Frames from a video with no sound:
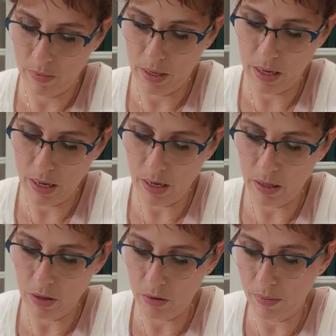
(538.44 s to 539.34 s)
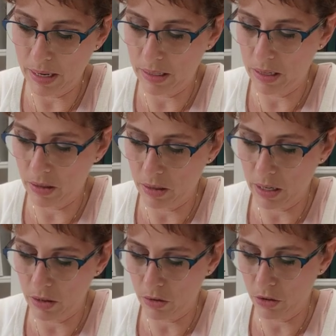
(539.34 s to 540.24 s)
can get a little messy, it'll
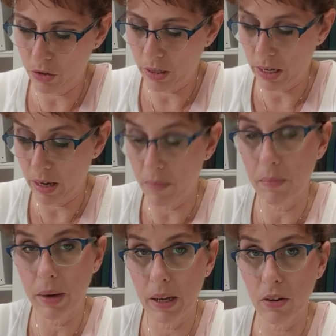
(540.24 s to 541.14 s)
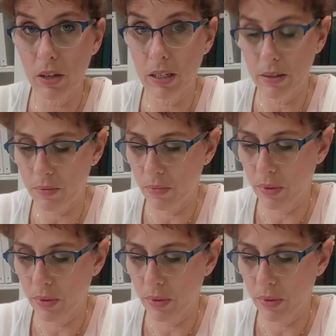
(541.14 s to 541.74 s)
get a little tricky, but you can